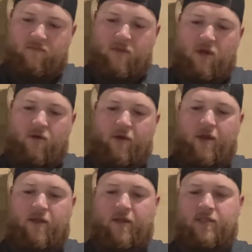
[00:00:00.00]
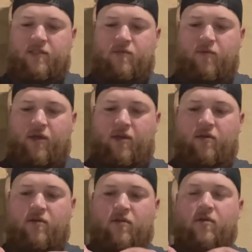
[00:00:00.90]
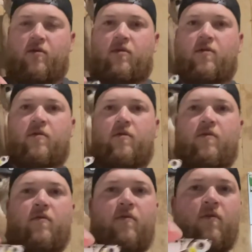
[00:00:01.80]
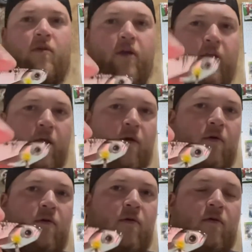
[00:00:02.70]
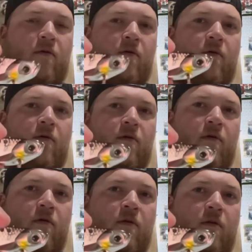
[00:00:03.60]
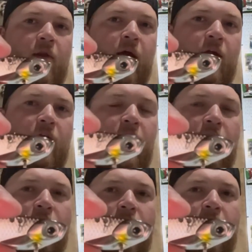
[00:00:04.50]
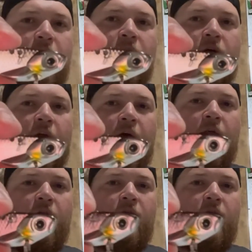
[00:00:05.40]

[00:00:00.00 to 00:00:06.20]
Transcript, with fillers: Oh yeah, that's sweet. There you go. Now you can get a really good look at it.